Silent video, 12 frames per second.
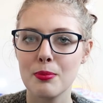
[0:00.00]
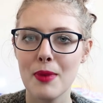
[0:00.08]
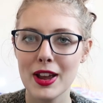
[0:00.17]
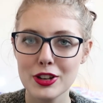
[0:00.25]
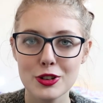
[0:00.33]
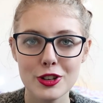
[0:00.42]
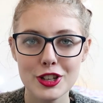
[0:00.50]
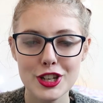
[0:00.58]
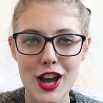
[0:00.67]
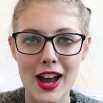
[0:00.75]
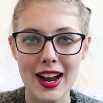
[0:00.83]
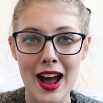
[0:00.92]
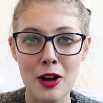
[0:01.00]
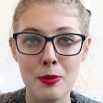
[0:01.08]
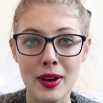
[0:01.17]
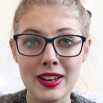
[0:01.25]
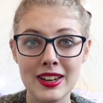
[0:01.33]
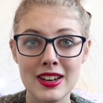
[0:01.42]
make sure you check out
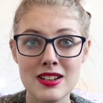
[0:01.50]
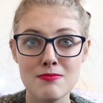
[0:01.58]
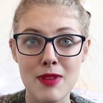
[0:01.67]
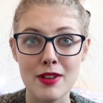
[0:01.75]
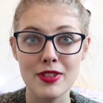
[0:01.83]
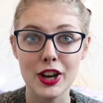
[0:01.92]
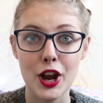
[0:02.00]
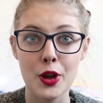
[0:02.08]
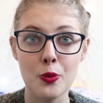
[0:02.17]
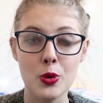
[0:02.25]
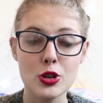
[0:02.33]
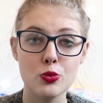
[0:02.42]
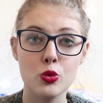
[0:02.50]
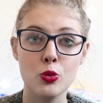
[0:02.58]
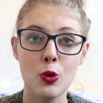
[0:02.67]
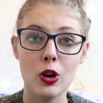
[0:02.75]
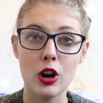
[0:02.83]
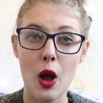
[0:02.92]
my my video which
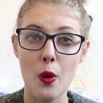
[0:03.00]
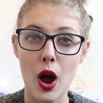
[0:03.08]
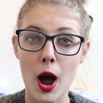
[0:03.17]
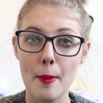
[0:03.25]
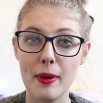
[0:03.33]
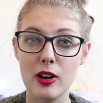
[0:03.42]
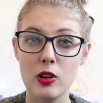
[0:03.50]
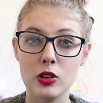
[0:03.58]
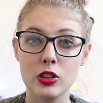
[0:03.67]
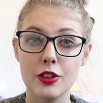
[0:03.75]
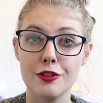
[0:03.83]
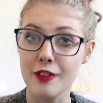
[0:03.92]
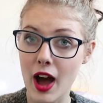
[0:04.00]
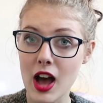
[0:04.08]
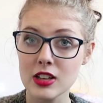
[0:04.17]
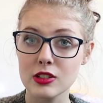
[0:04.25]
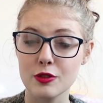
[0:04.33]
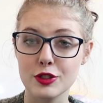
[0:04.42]
will go up on the
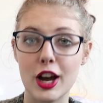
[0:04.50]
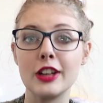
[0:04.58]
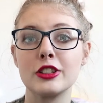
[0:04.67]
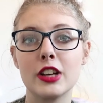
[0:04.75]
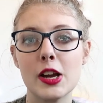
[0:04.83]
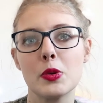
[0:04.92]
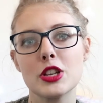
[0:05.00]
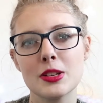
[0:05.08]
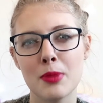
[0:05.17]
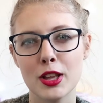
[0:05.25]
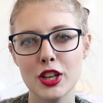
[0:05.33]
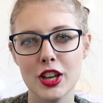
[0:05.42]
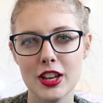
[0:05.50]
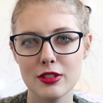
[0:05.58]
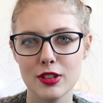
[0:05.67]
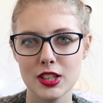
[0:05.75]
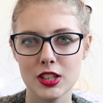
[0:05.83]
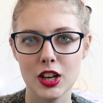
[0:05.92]
1st of january which is my new year's
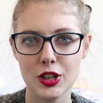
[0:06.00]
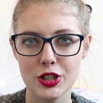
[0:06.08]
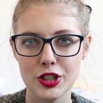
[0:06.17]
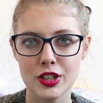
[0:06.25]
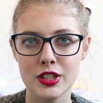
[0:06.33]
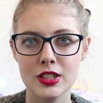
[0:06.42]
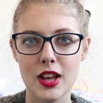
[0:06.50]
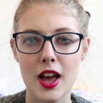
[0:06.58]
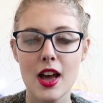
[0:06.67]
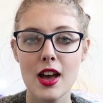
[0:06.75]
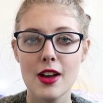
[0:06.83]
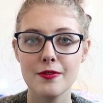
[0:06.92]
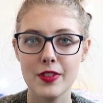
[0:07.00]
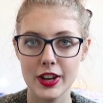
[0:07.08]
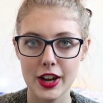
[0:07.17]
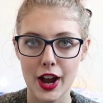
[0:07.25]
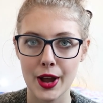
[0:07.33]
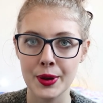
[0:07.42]
resolutions
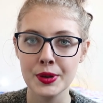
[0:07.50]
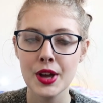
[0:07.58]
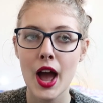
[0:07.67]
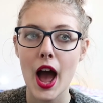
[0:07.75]
video